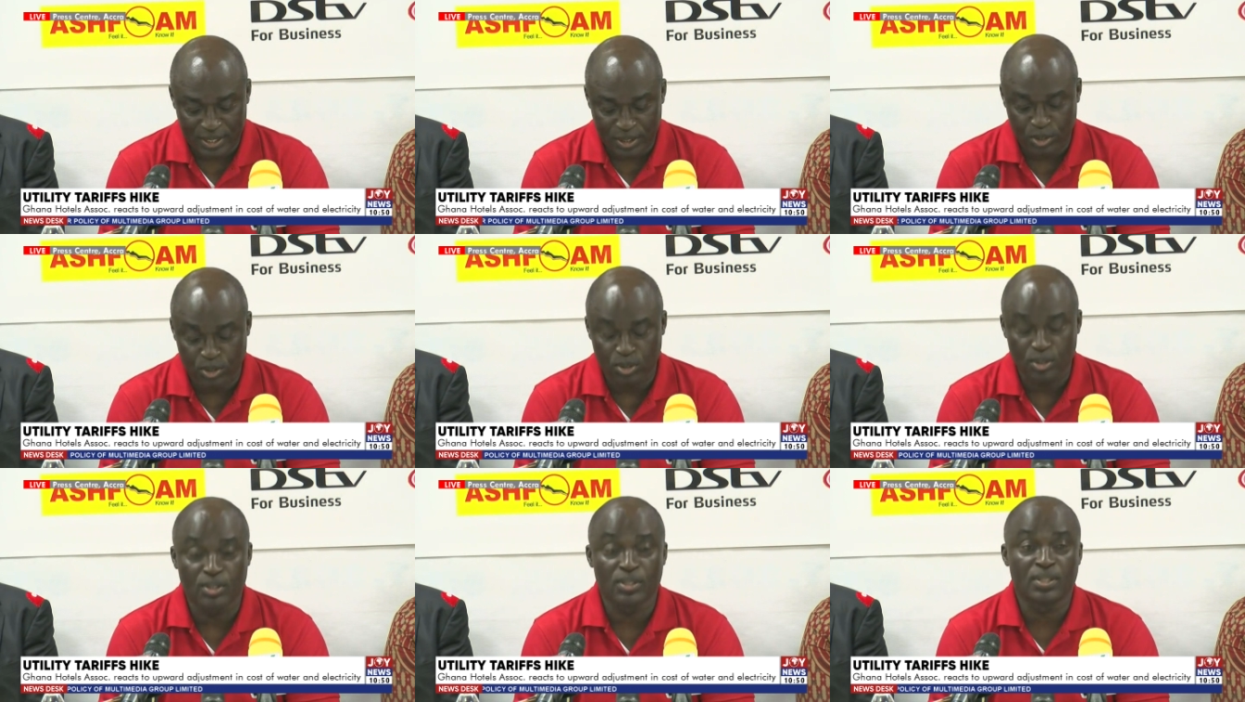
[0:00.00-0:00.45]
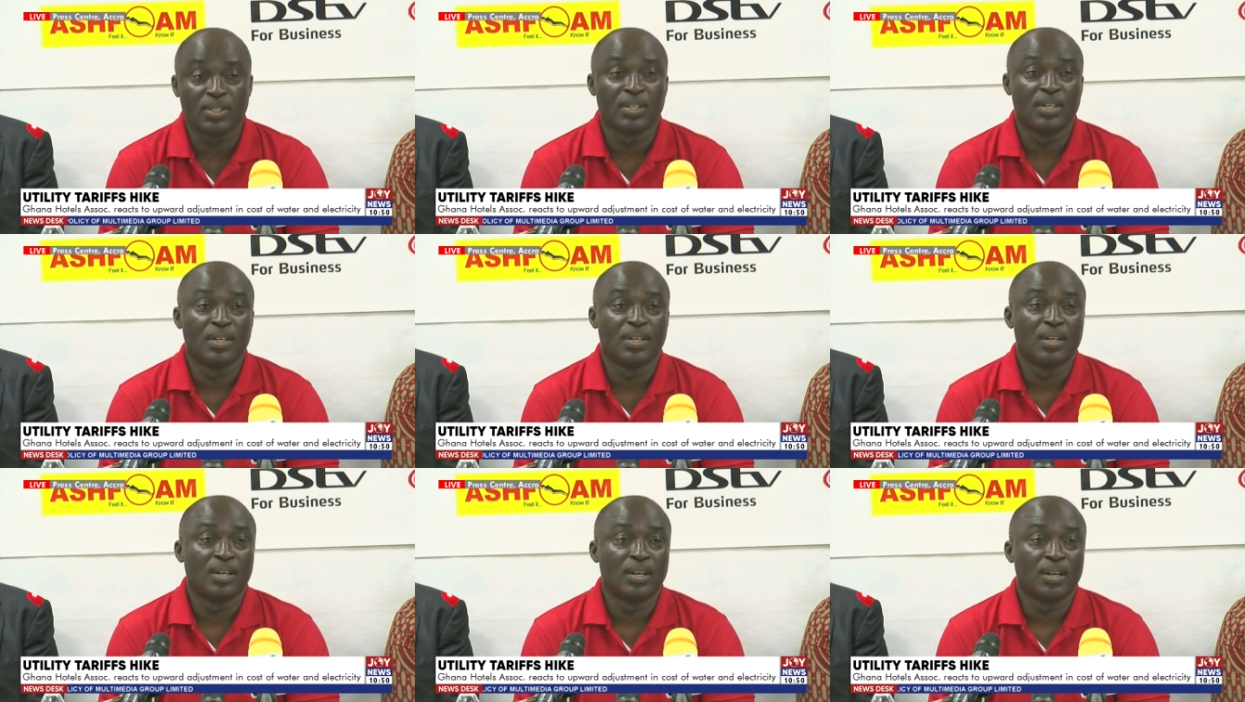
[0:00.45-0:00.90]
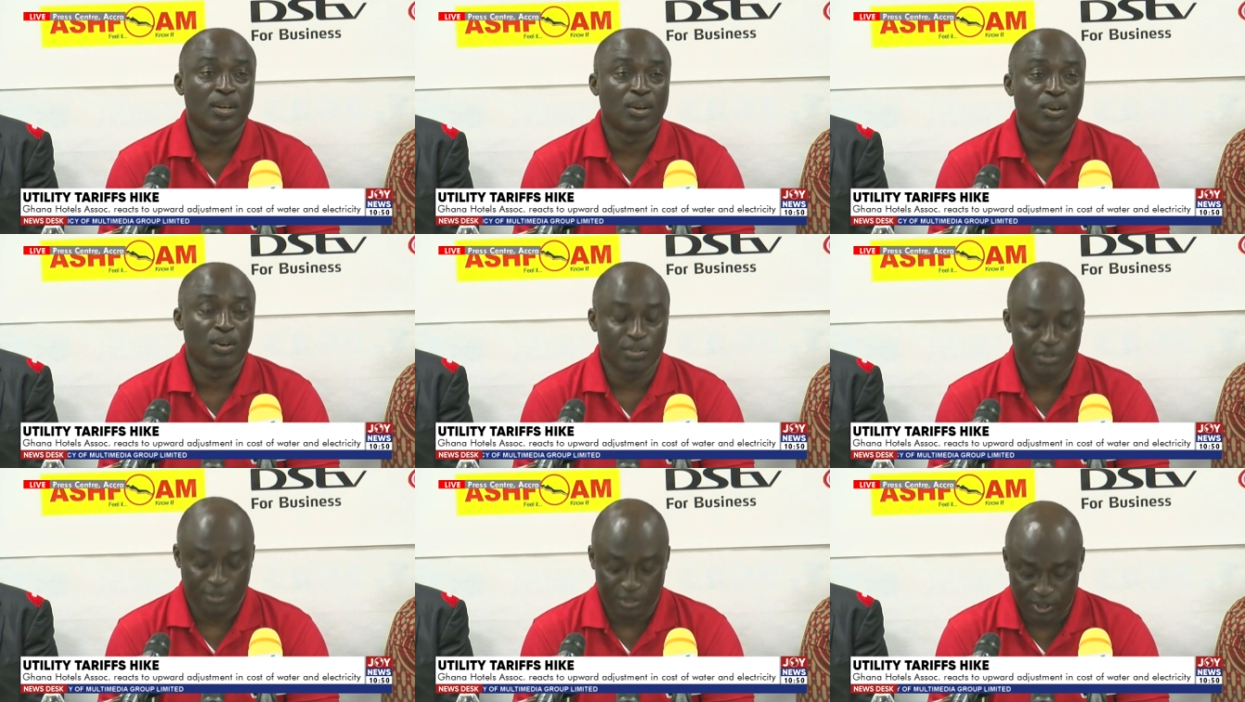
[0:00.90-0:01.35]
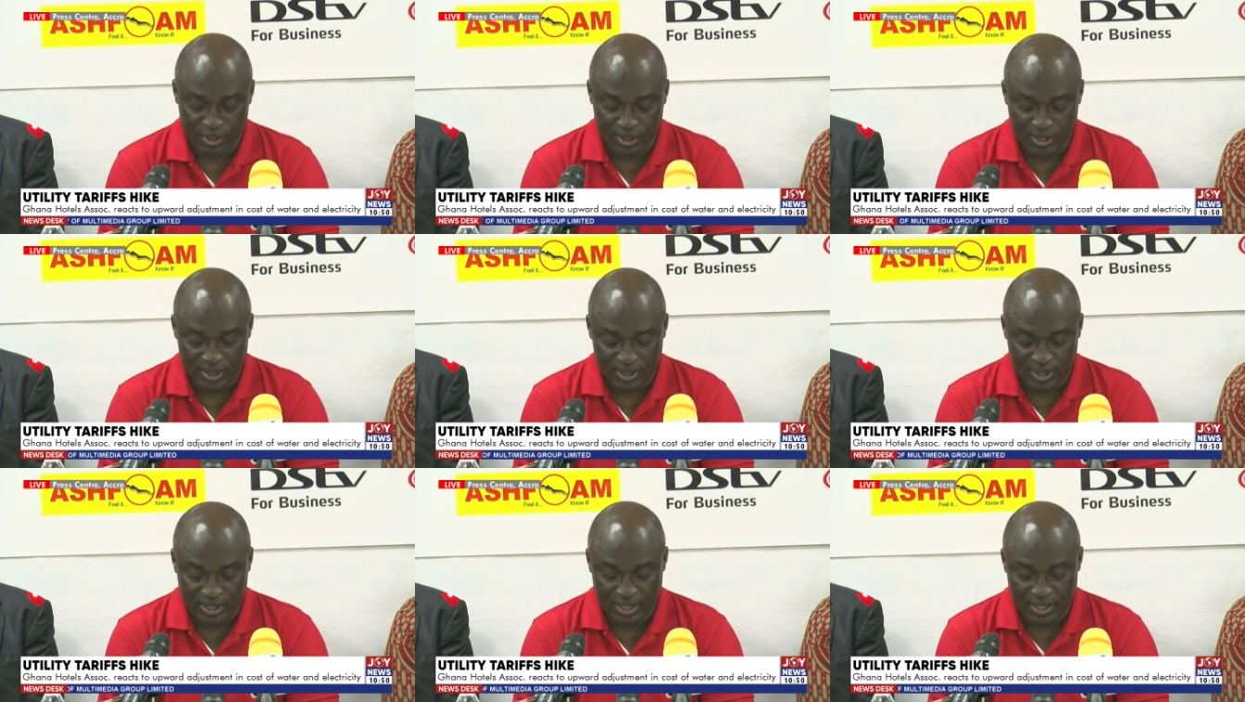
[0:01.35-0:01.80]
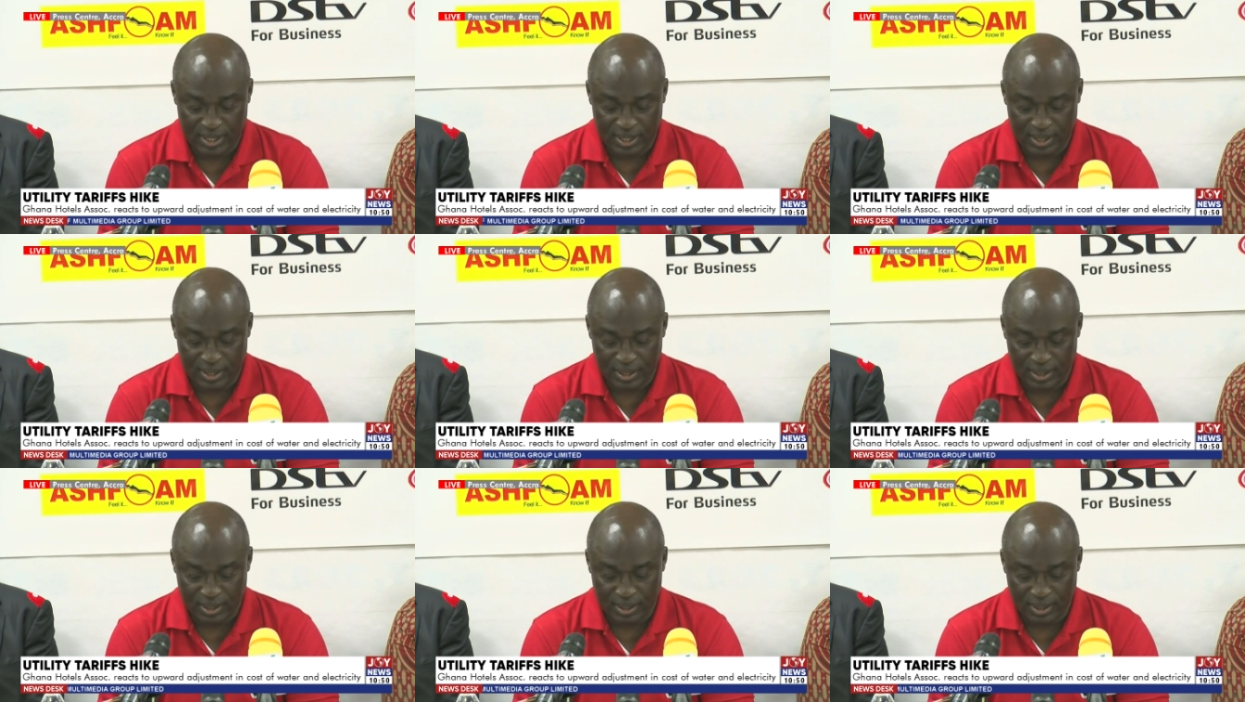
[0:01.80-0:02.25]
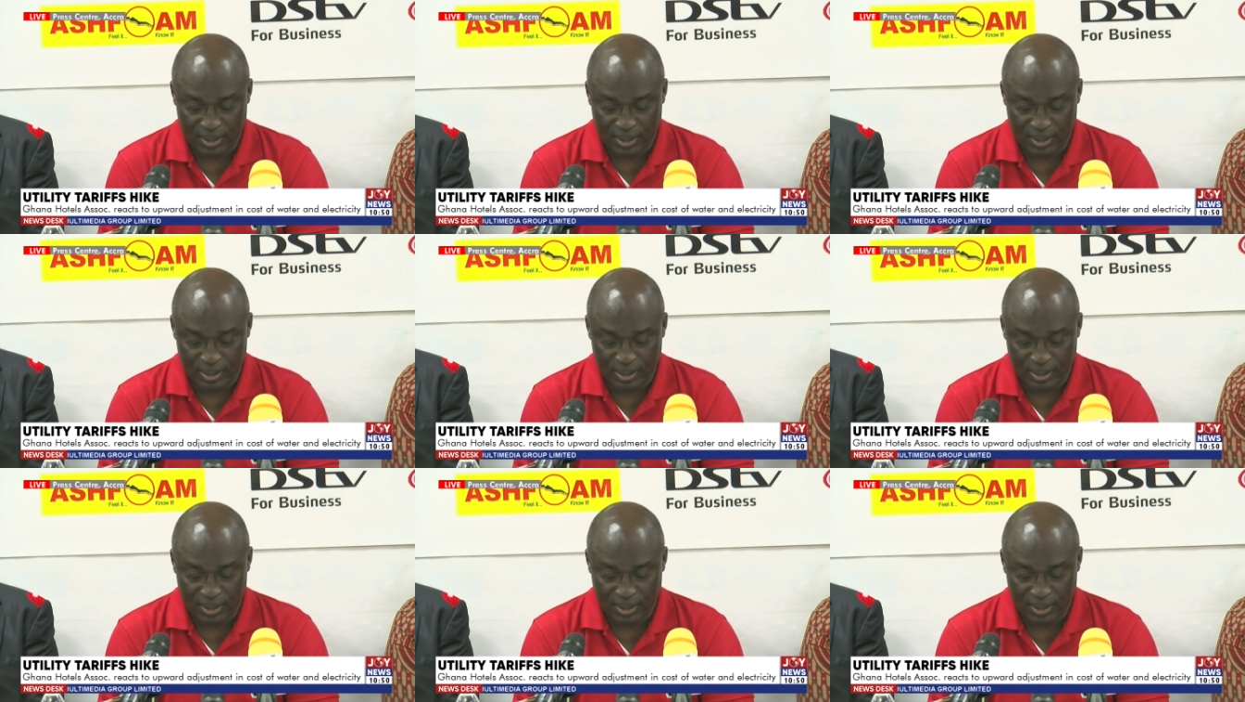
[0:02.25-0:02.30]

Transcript: issues confronting the